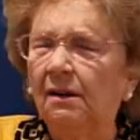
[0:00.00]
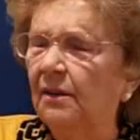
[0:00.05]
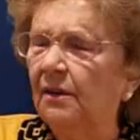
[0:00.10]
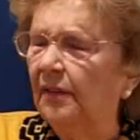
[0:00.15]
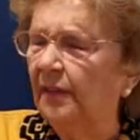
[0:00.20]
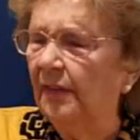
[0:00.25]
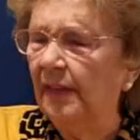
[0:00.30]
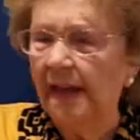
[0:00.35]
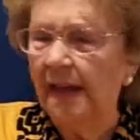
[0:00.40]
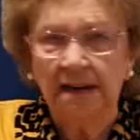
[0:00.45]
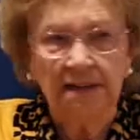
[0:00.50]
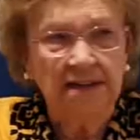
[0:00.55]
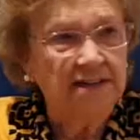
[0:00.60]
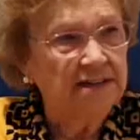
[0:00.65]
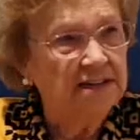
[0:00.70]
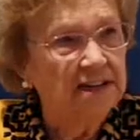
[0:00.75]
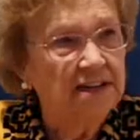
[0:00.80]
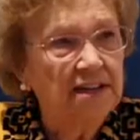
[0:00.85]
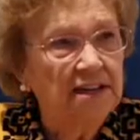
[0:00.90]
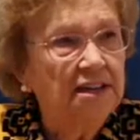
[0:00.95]
That,
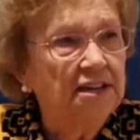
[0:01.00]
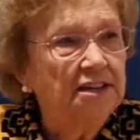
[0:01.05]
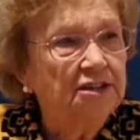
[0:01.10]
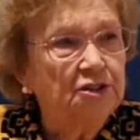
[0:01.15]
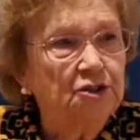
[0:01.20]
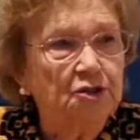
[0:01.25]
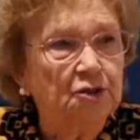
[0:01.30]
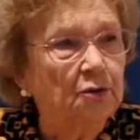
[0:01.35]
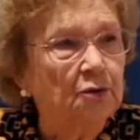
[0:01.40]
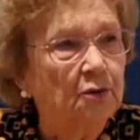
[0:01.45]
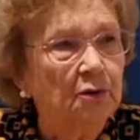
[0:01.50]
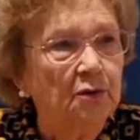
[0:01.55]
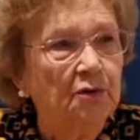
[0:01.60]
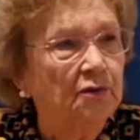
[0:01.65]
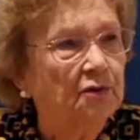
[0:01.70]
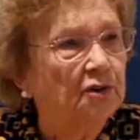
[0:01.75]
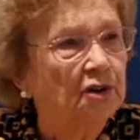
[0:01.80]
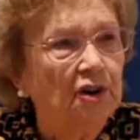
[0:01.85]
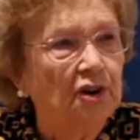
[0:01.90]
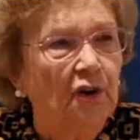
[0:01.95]
so
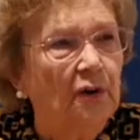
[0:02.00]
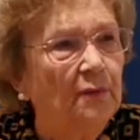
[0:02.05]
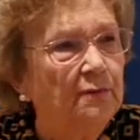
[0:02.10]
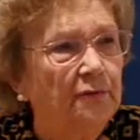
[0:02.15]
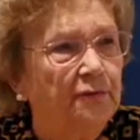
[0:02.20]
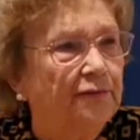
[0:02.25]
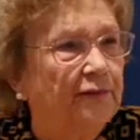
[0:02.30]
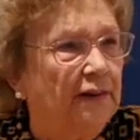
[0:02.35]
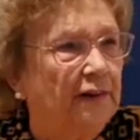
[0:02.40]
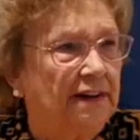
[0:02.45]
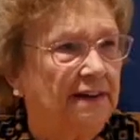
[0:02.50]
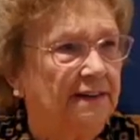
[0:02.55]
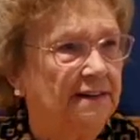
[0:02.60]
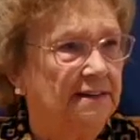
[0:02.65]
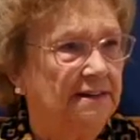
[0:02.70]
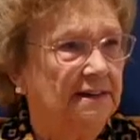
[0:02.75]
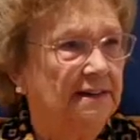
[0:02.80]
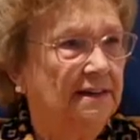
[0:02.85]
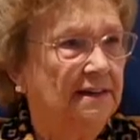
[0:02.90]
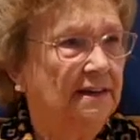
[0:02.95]
comforting.
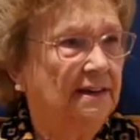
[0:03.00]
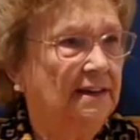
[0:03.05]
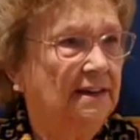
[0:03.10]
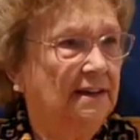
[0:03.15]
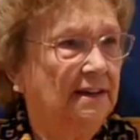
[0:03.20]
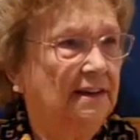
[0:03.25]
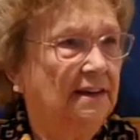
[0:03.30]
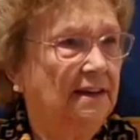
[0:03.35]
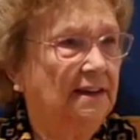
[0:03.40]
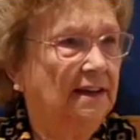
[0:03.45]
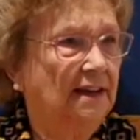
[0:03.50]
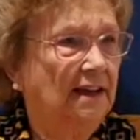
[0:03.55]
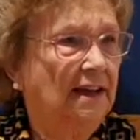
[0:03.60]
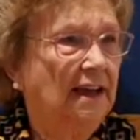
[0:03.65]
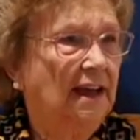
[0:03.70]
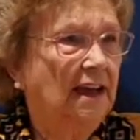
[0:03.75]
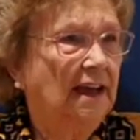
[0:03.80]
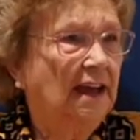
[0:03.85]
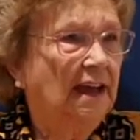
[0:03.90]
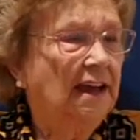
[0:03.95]

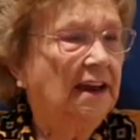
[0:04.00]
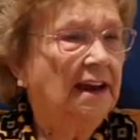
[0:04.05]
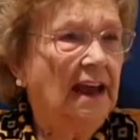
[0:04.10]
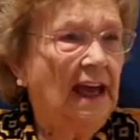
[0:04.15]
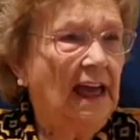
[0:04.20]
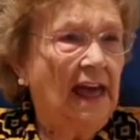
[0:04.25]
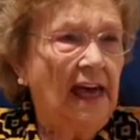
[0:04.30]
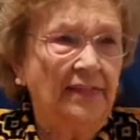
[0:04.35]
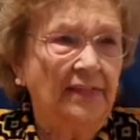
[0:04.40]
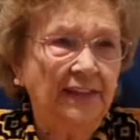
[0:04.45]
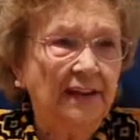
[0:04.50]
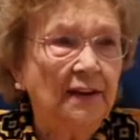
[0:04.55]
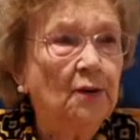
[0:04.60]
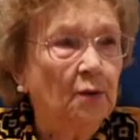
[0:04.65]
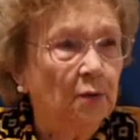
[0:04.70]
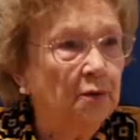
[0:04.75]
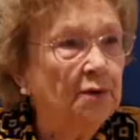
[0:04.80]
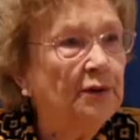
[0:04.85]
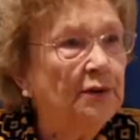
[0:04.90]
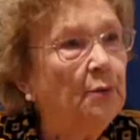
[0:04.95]
And I think
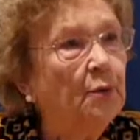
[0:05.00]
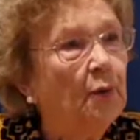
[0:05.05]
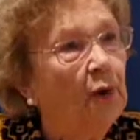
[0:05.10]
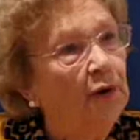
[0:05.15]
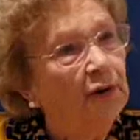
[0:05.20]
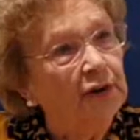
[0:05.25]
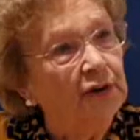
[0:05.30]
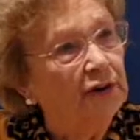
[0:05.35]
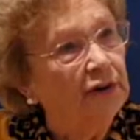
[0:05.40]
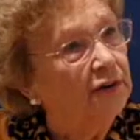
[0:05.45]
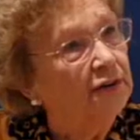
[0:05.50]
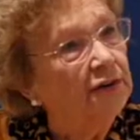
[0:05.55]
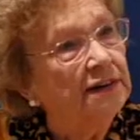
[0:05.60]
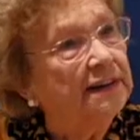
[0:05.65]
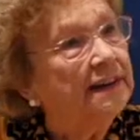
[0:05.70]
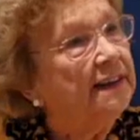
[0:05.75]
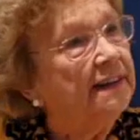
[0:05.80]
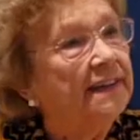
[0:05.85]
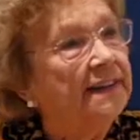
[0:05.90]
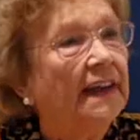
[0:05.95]
only one girl
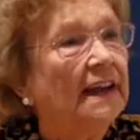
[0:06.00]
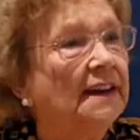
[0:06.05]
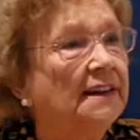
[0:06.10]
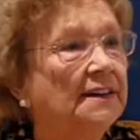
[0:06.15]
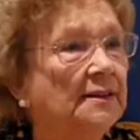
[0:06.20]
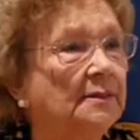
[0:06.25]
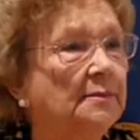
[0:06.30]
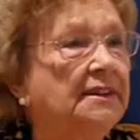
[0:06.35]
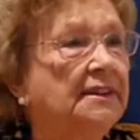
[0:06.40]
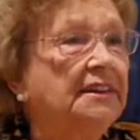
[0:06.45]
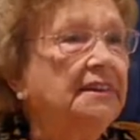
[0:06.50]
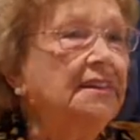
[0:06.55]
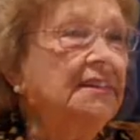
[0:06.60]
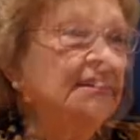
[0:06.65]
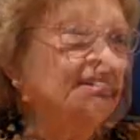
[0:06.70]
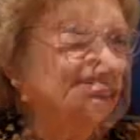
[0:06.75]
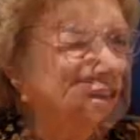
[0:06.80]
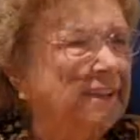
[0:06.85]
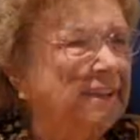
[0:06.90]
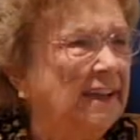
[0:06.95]
did that to me. She
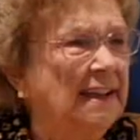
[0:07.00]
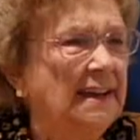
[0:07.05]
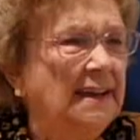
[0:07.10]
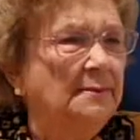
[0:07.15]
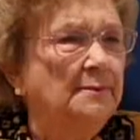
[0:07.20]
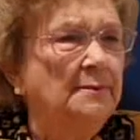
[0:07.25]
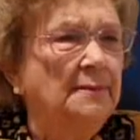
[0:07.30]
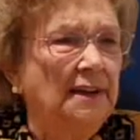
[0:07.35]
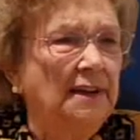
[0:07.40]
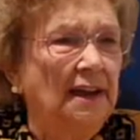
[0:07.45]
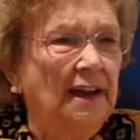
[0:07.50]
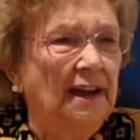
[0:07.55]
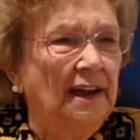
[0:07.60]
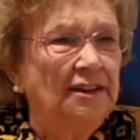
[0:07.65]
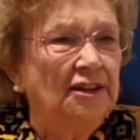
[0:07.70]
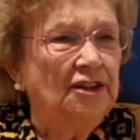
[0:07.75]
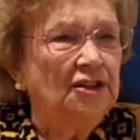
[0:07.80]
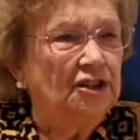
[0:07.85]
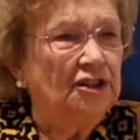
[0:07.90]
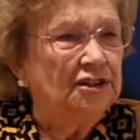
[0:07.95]
came and
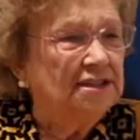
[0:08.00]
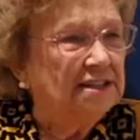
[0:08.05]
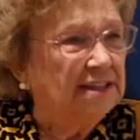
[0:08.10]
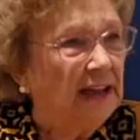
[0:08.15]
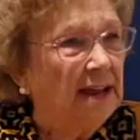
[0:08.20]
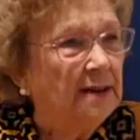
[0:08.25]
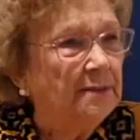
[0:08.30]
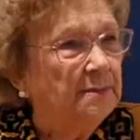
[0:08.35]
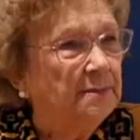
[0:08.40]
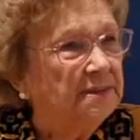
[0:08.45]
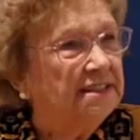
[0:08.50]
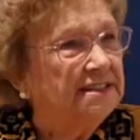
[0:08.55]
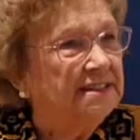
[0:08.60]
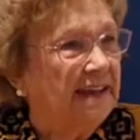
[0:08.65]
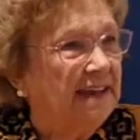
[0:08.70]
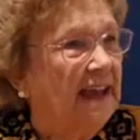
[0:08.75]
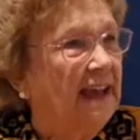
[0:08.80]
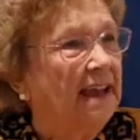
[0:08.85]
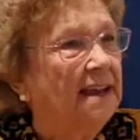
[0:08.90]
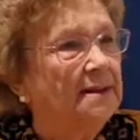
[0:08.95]
she sat
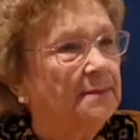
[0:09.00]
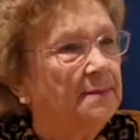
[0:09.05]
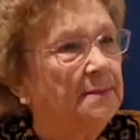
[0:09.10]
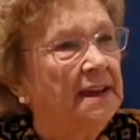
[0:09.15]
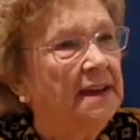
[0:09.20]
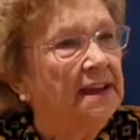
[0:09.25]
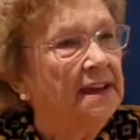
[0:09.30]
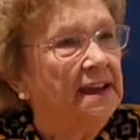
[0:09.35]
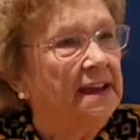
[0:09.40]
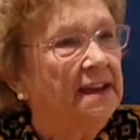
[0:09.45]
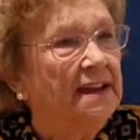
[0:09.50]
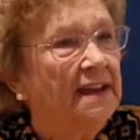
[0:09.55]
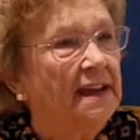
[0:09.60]
beside me